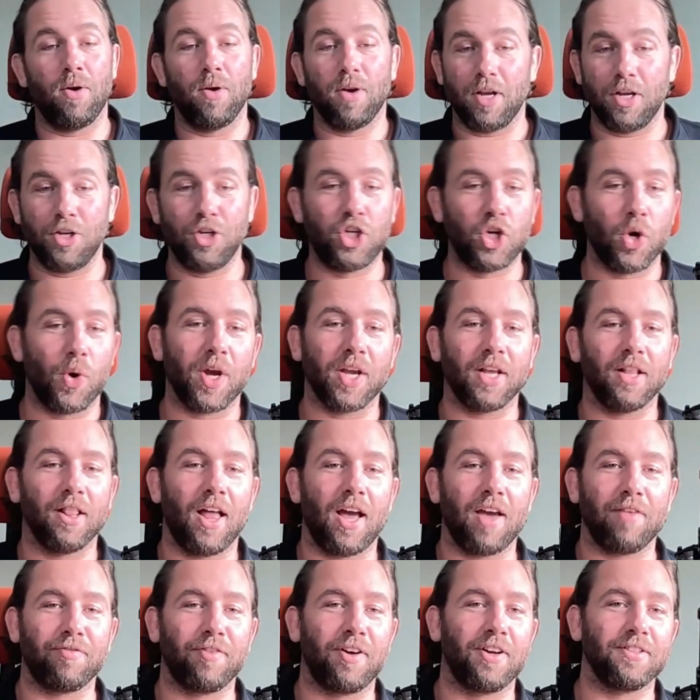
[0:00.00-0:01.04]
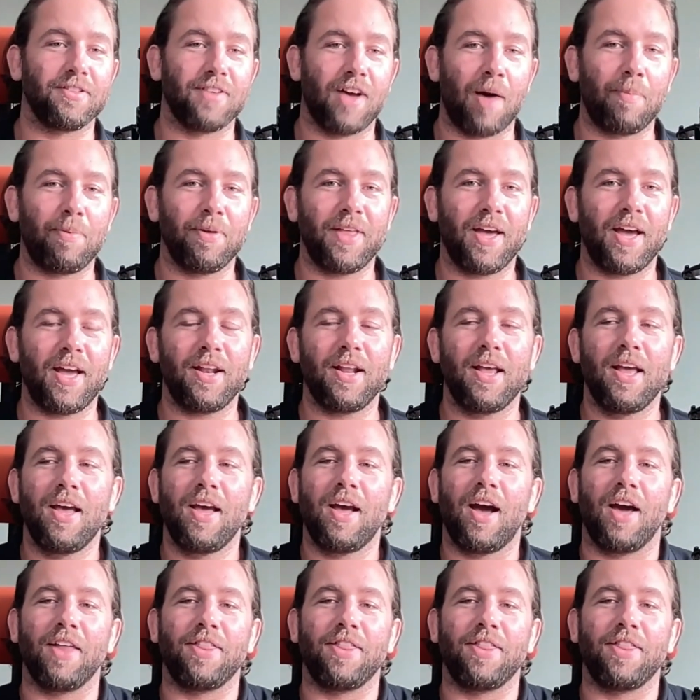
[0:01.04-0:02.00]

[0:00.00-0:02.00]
enjoying life on top of that, I